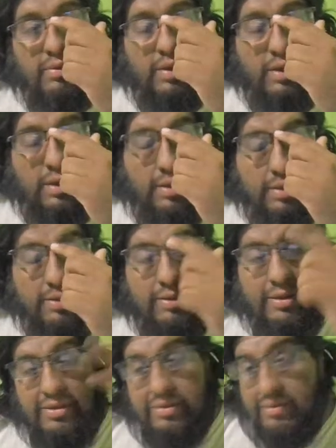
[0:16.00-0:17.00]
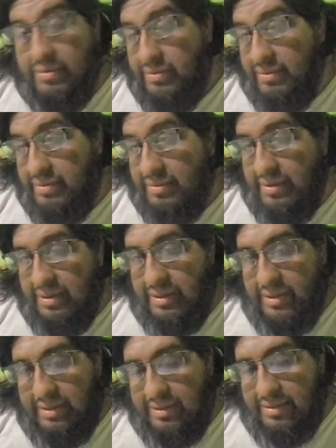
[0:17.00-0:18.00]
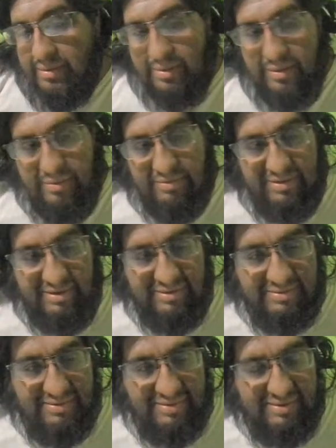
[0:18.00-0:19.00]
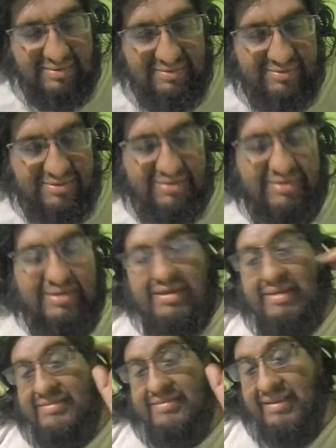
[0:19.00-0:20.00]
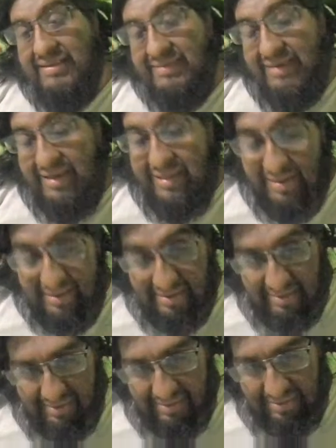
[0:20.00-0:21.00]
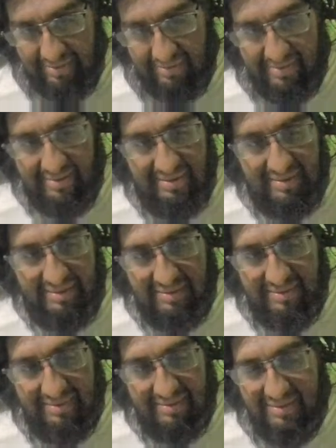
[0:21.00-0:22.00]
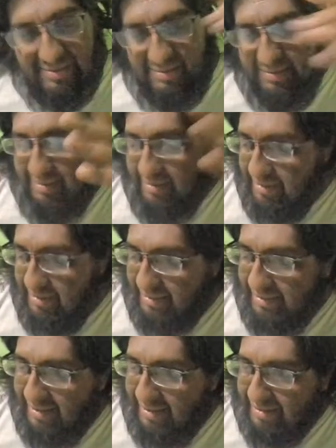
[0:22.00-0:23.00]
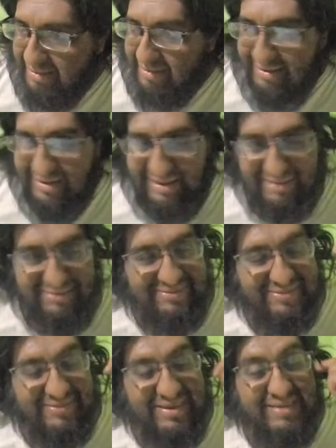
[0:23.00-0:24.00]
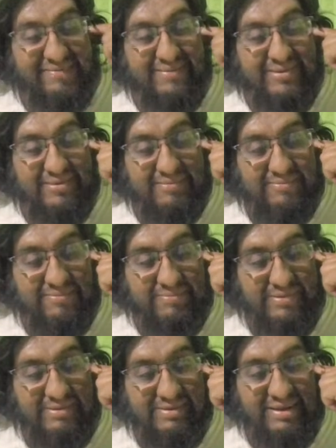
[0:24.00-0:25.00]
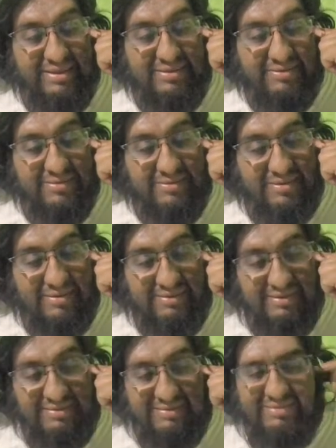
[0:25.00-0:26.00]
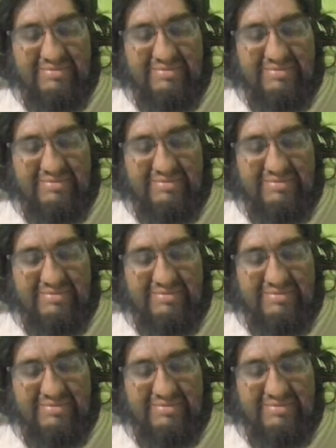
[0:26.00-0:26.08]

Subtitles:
I'm going to throughout this tutorial, as I said early in an early life. I'm not pretend to do all this.